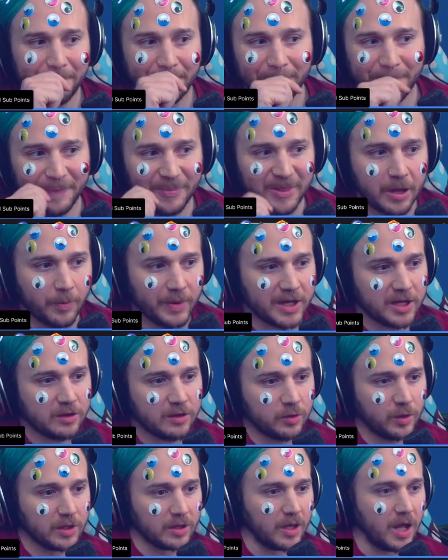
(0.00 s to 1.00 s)
Then we can
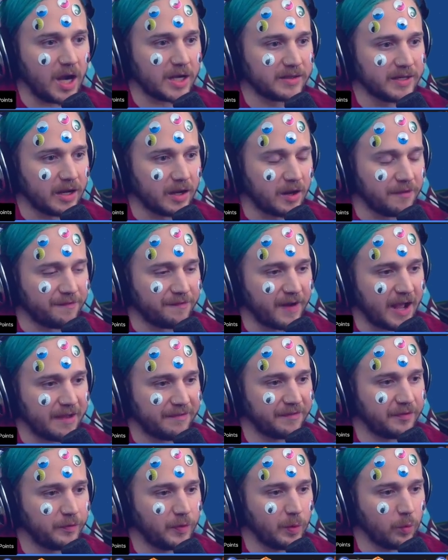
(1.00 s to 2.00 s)
do a lockdown on
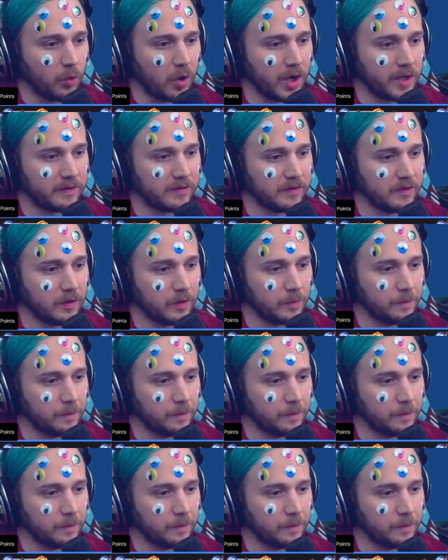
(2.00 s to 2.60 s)
5 if we want to.